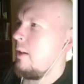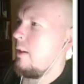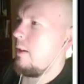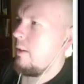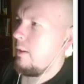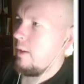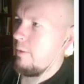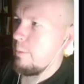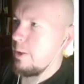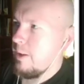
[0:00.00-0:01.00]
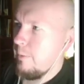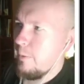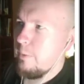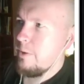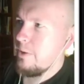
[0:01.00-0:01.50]
Hey everybody, a few years
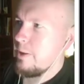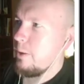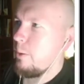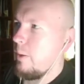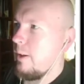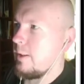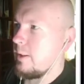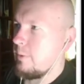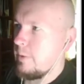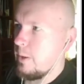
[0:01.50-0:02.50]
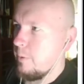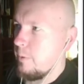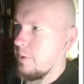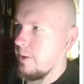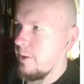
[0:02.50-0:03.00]
ago I did a video for
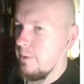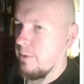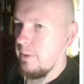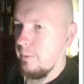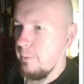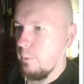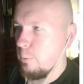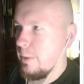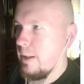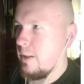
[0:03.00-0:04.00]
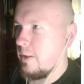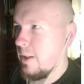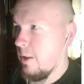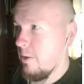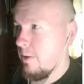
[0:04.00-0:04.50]
sufferers of ringing in the ears,
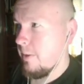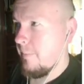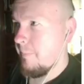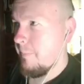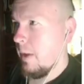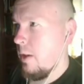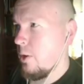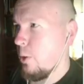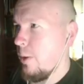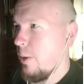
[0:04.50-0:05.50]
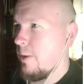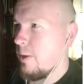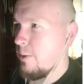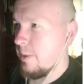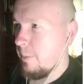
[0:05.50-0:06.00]
showing how to do
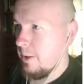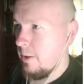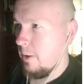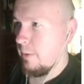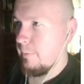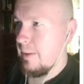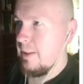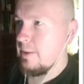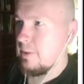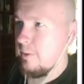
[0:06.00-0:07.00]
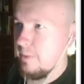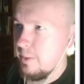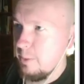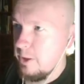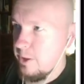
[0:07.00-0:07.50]
something called vagus nerve
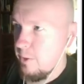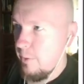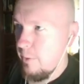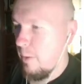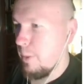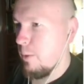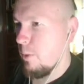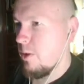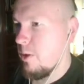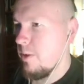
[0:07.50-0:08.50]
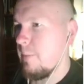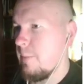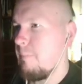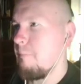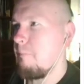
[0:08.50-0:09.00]
stimulation therapy, which is
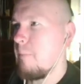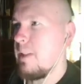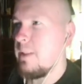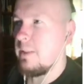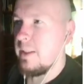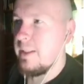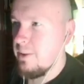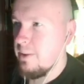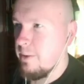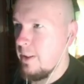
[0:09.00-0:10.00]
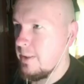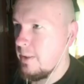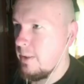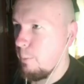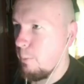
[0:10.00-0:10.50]
basically an exercise that you
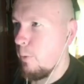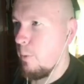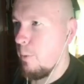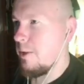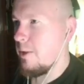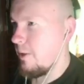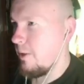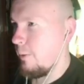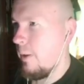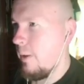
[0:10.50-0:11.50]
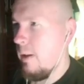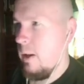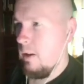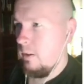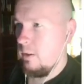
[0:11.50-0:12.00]
perform on yourself along
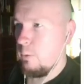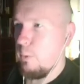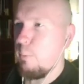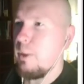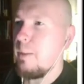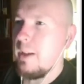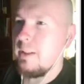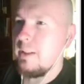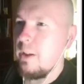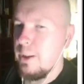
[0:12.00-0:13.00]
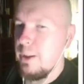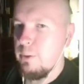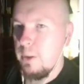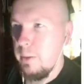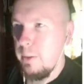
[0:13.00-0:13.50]
with playing back an audio tone in
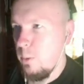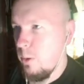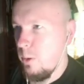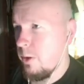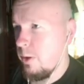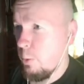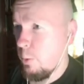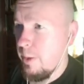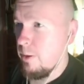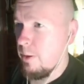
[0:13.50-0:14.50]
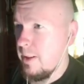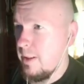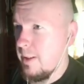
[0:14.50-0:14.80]
order to treat your tinnitus.